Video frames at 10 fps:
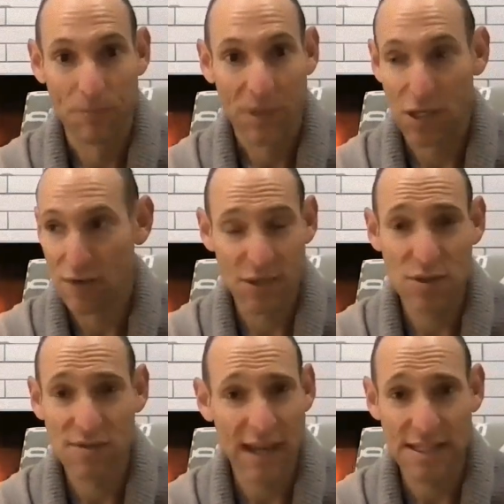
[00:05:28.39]
You don't have to
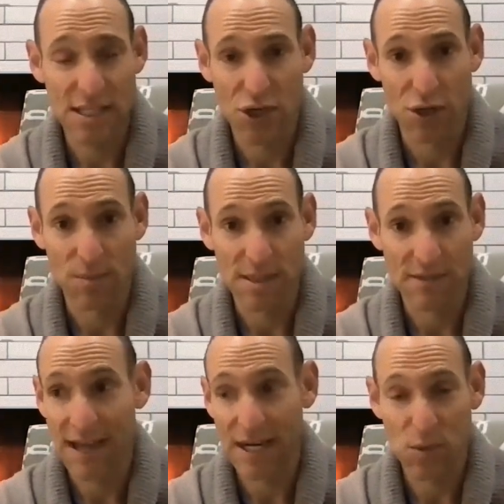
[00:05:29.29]
use fancy terms. In
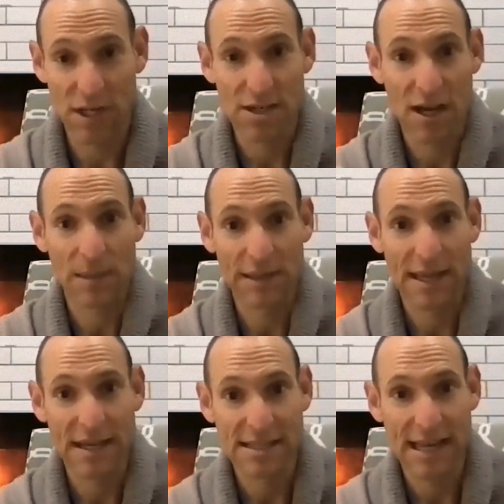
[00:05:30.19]
fact, we're going to talk about
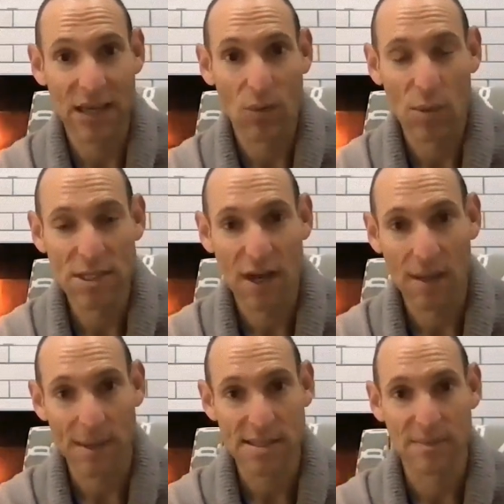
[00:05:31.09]
that in a second when we talk
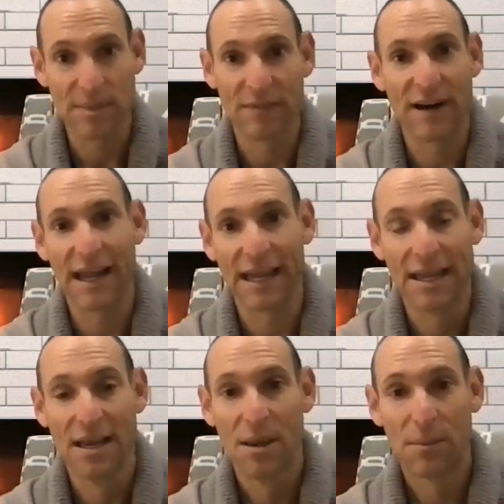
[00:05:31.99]
about simplifying
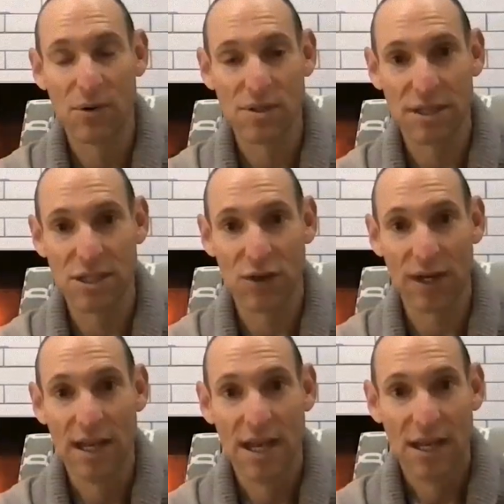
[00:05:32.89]
personal injury.